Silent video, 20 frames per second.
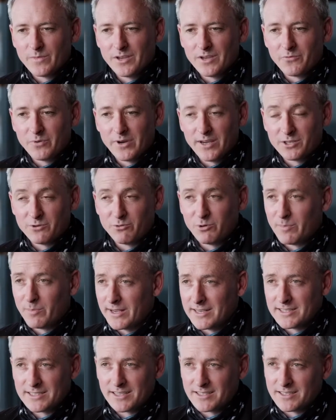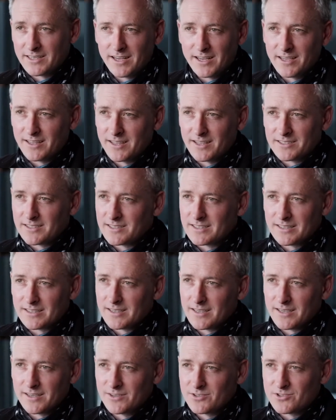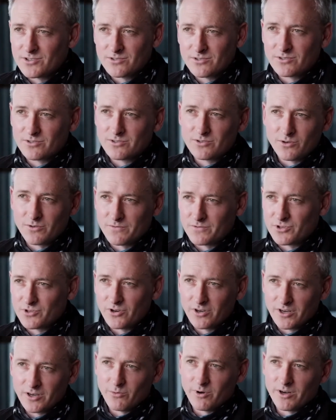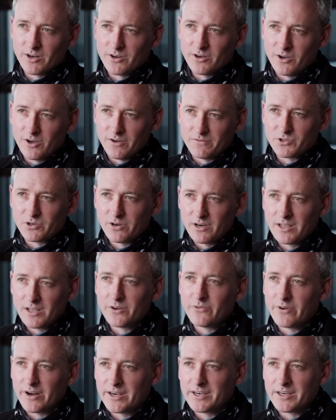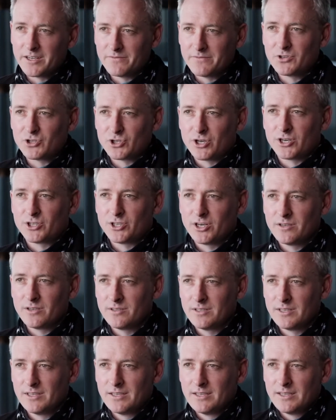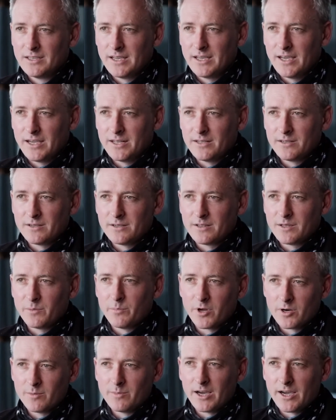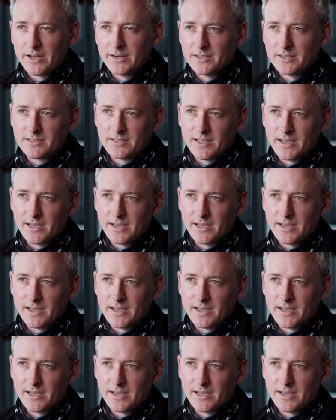if we had to replace that today, that's sort of circa 1.5 trillion rand infrastructure. And the bottom line is